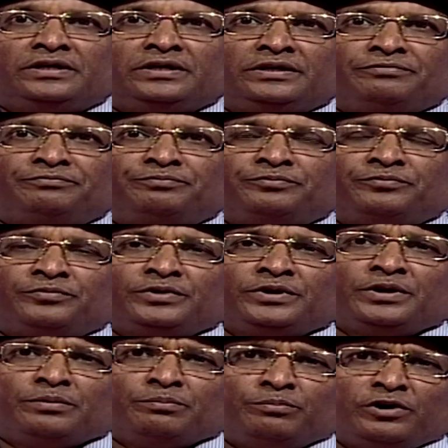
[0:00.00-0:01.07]
Uh,
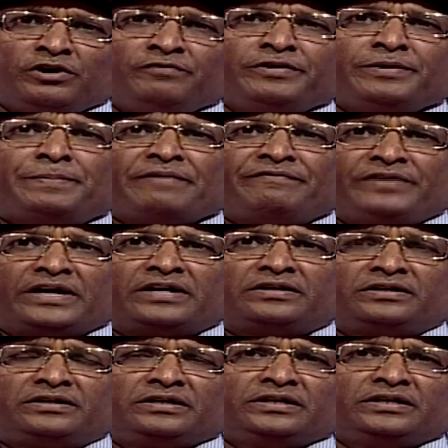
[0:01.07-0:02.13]
Bullwhip
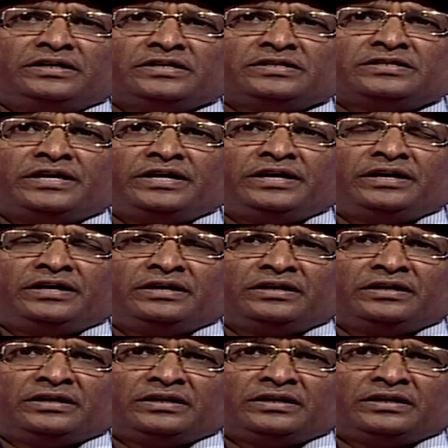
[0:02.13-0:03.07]
effect is a